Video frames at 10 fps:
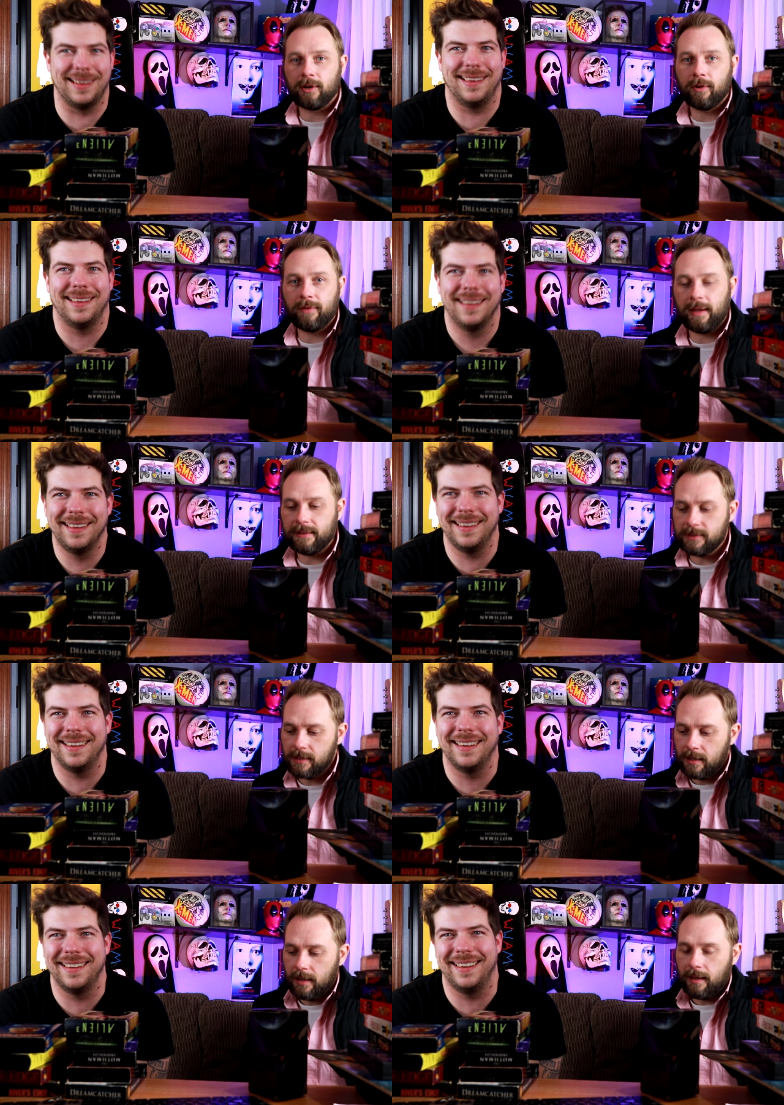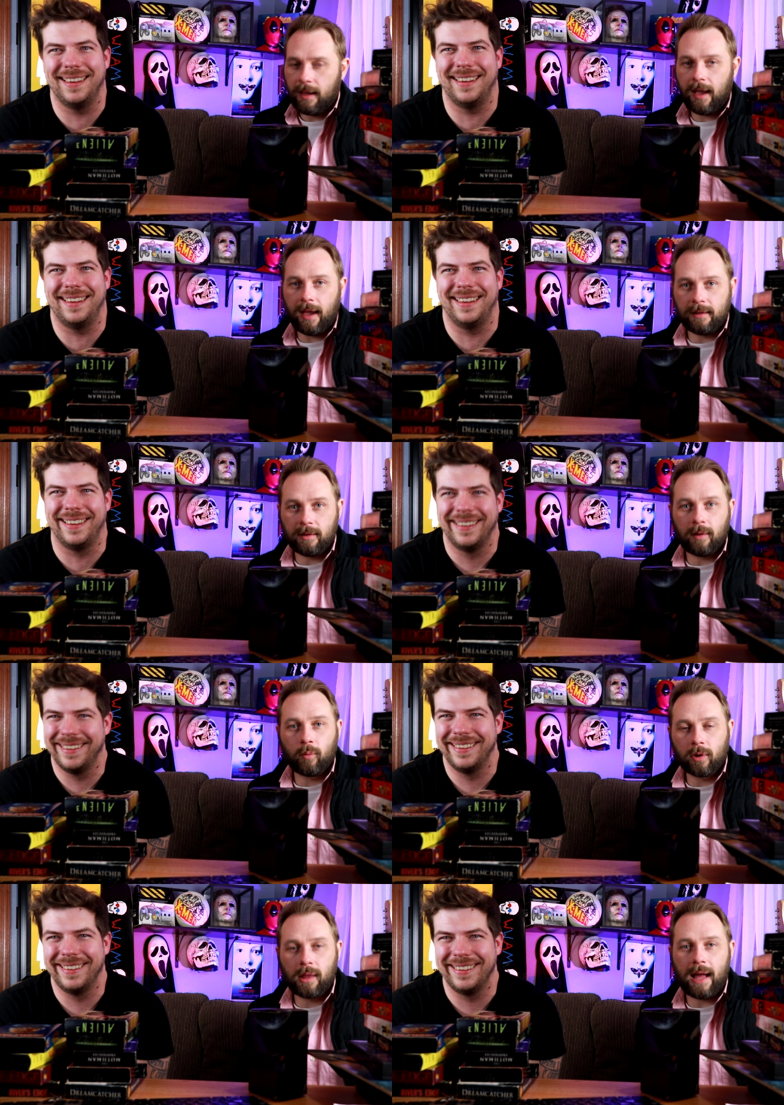Speaker 1: in our face, and um,
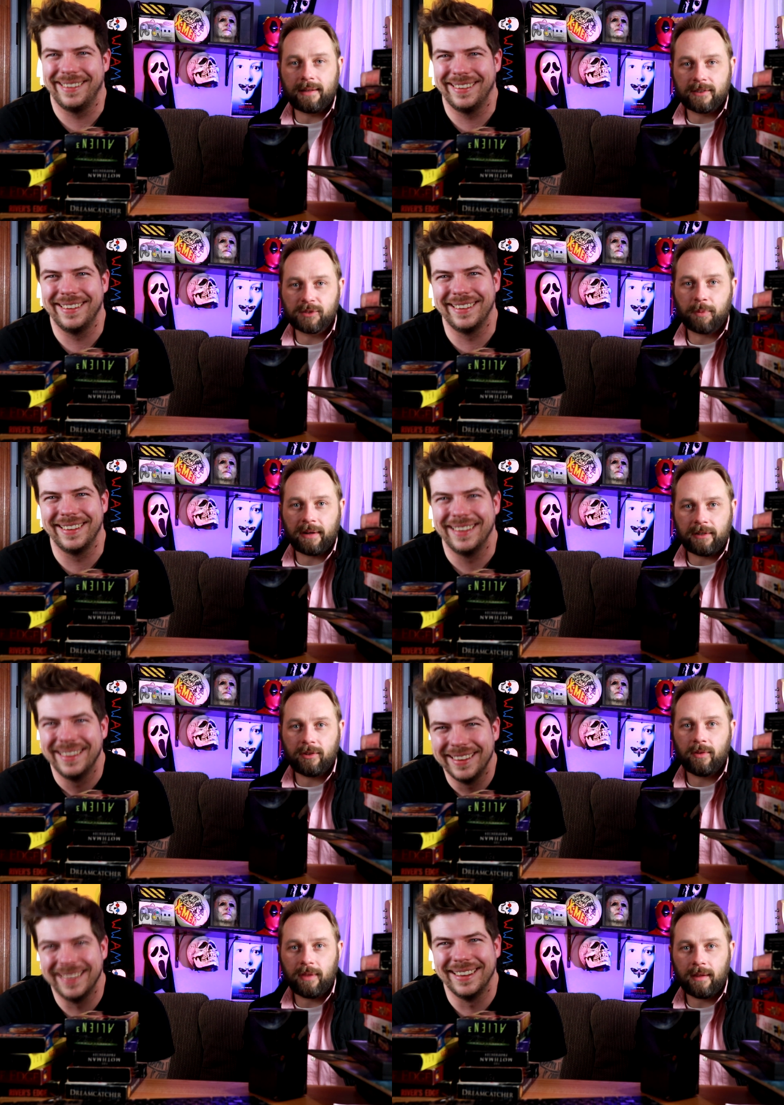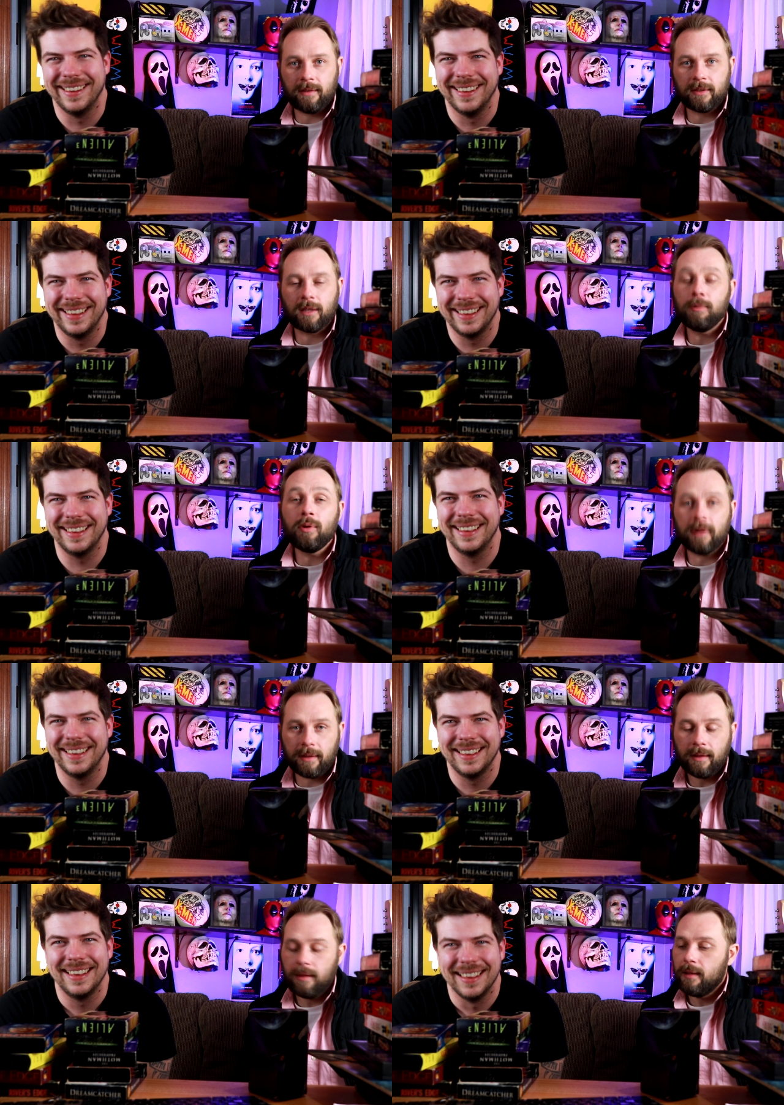we're glad to spread it to the, the
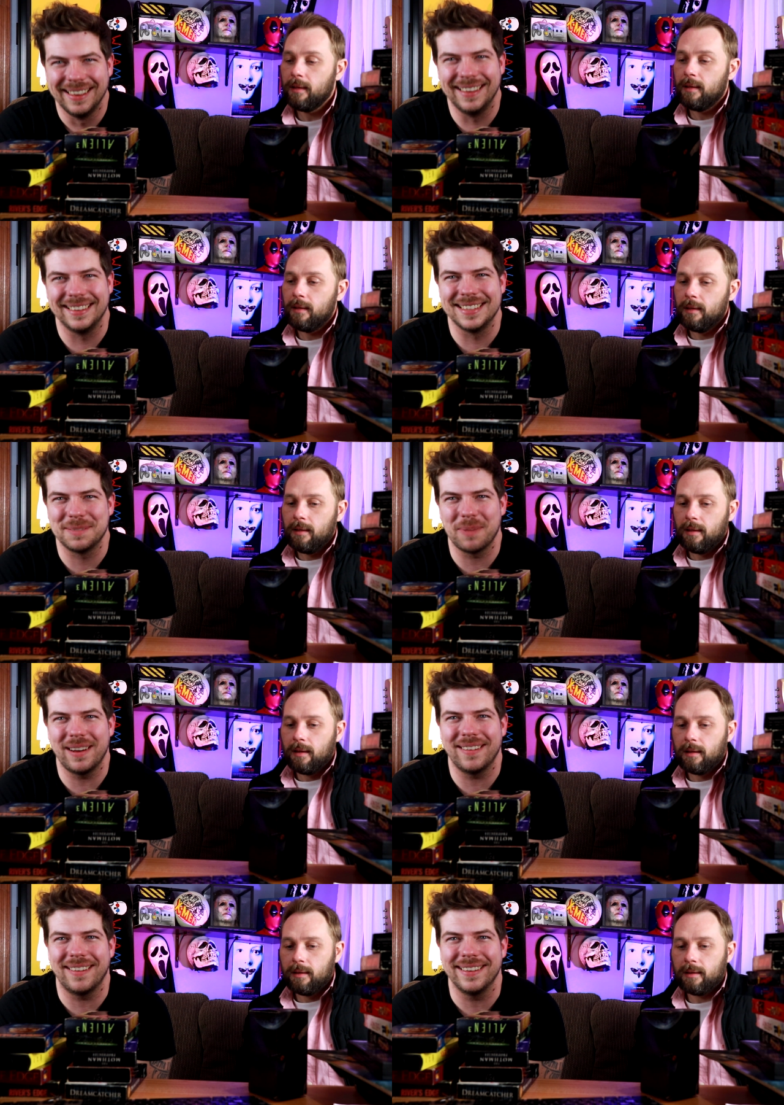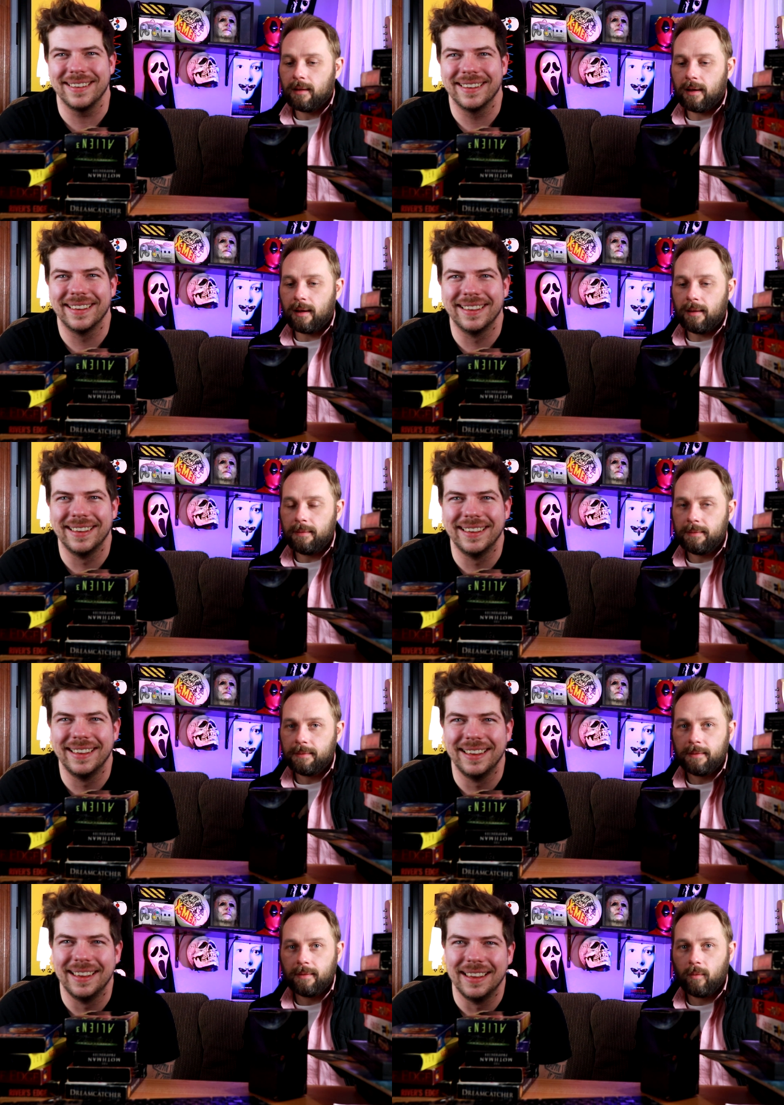community. Spread it on. Uh,
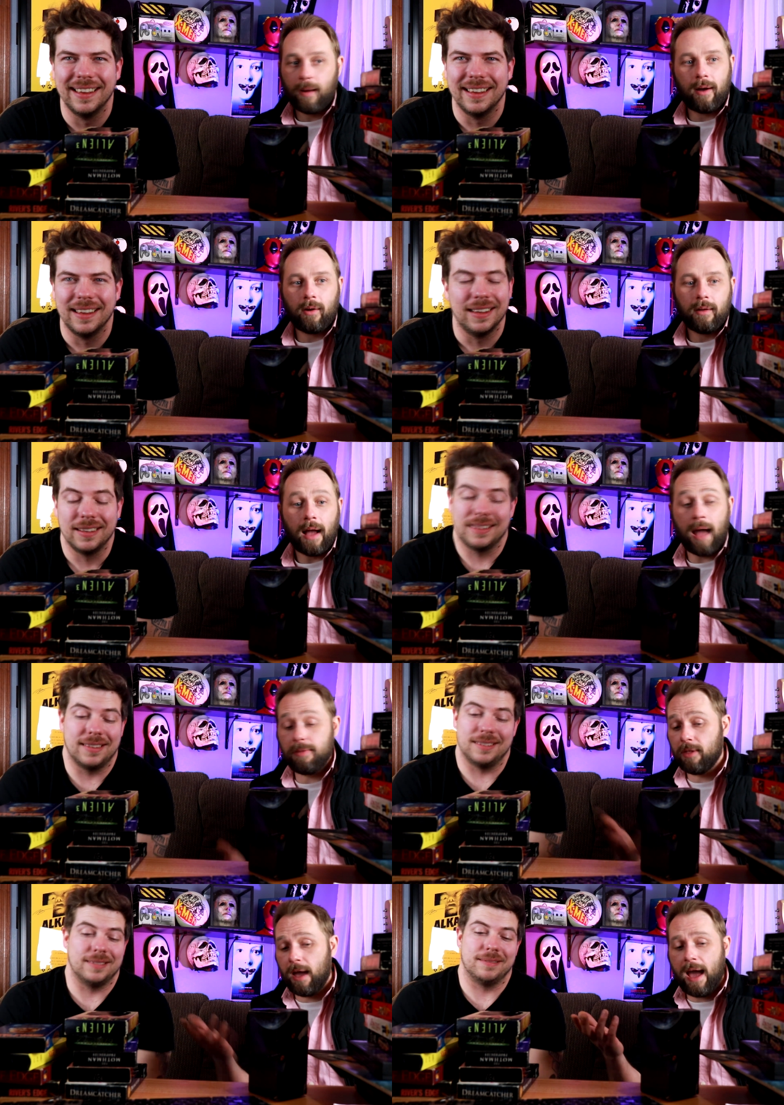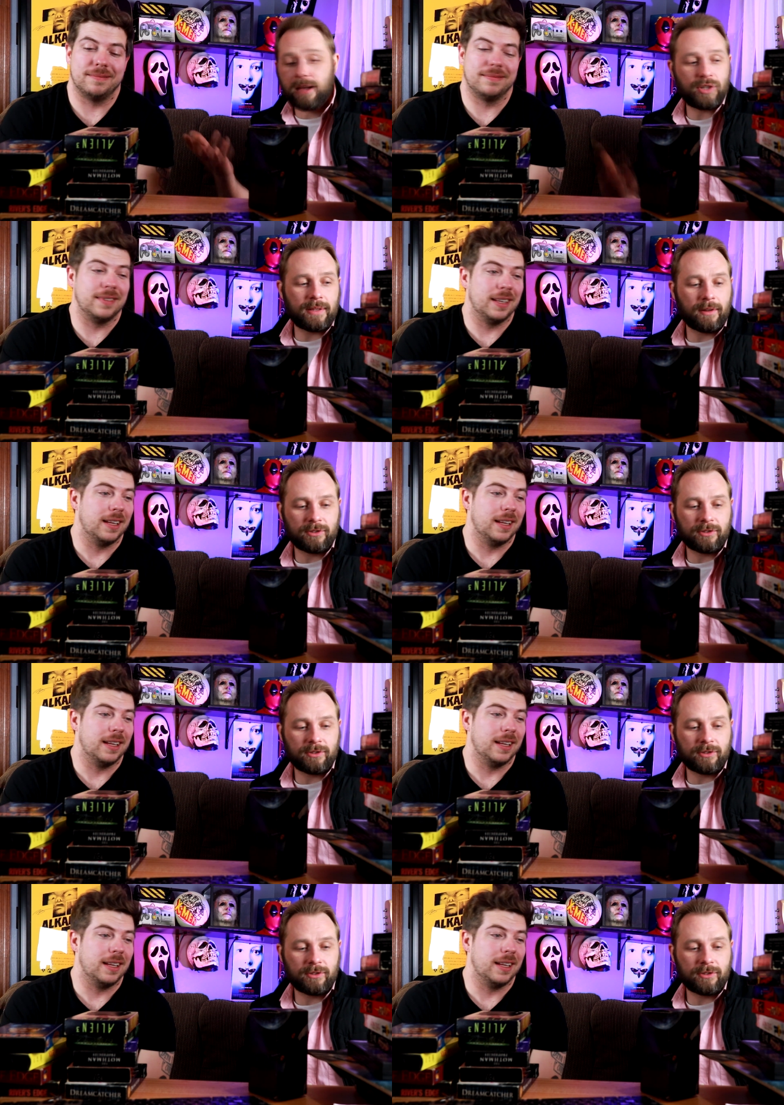wow. I, th actually,